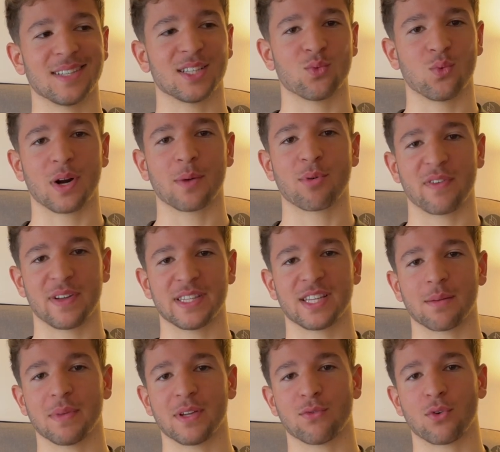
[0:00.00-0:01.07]
were
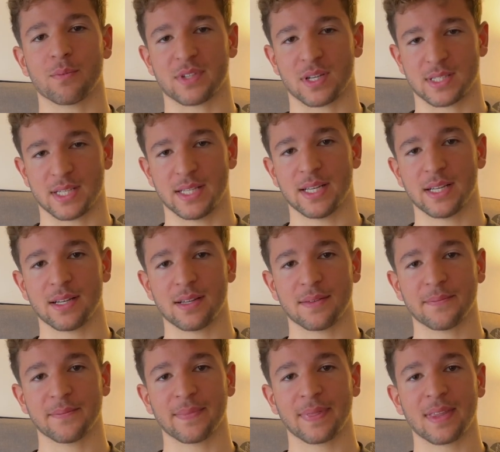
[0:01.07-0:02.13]
preventing me from succeeding.
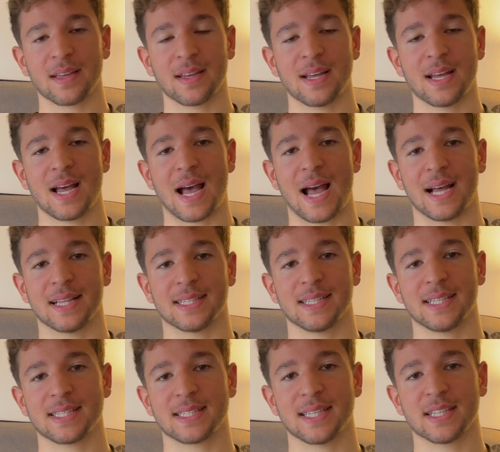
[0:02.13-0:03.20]
And
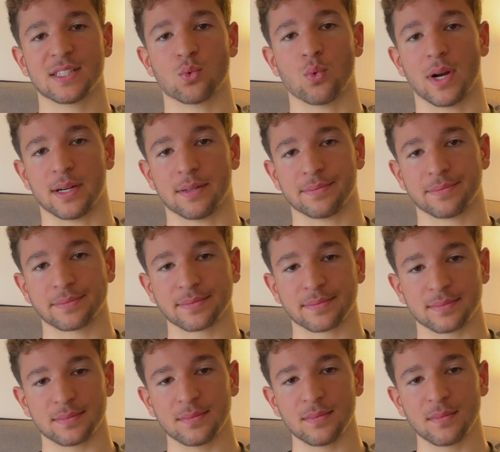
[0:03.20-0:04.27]
these things were,
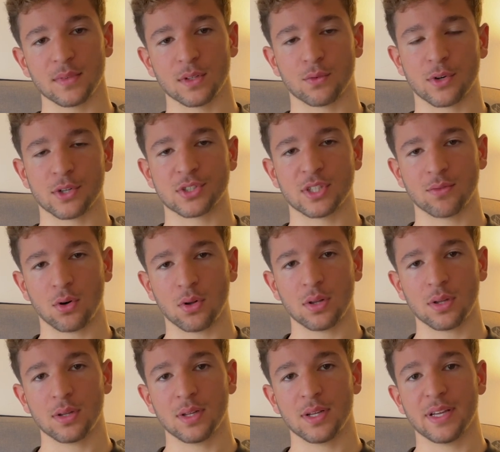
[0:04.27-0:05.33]
first of
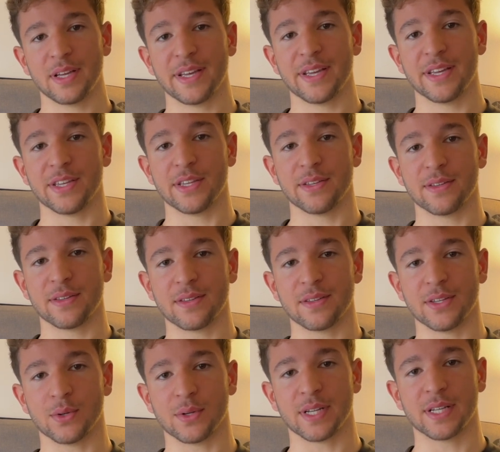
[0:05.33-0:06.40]
all,
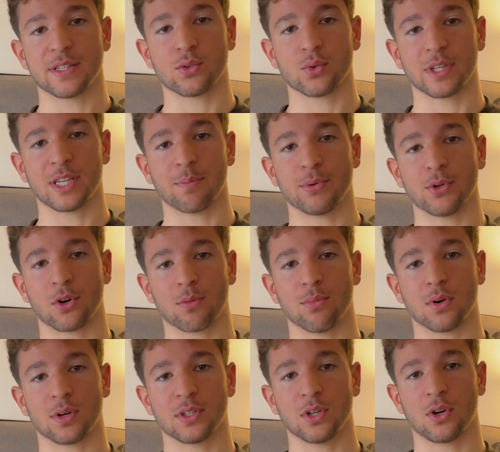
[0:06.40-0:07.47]
you need to keep your
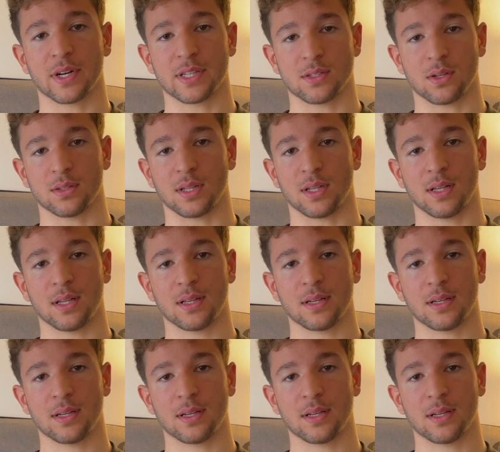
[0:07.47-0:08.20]
board horizontal.